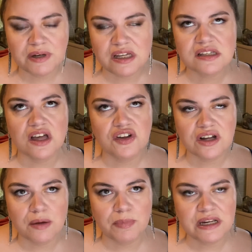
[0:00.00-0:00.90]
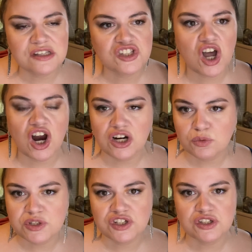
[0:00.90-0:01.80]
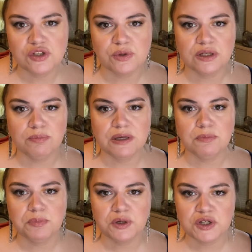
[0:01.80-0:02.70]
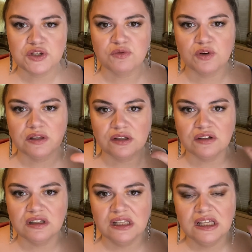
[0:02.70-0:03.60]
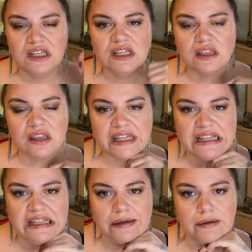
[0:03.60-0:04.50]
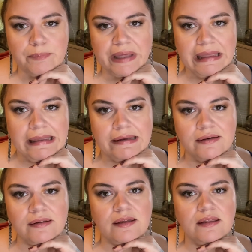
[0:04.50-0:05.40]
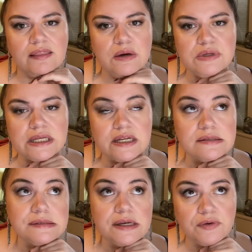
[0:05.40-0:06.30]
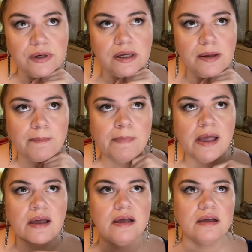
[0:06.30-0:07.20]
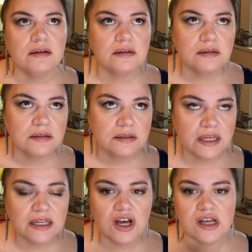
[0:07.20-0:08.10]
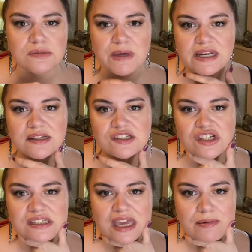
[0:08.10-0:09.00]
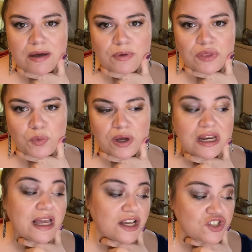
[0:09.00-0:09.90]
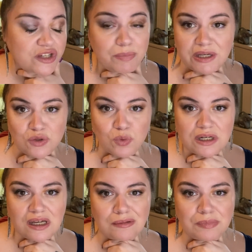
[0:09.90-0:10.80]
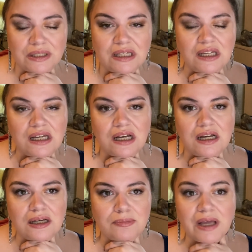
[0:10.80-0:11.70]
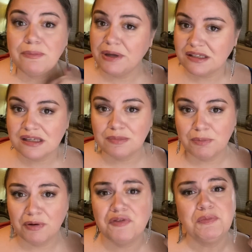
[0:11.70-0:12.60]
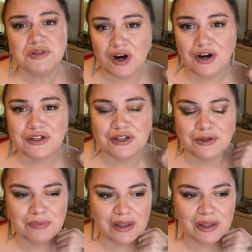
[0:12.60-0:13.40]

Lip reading: other companies. Tarte was just doing a big push for a little click pen that was like a serum. It Cosmetics just came out with one. I actually picked one up. I picked some up from Tarte too, by the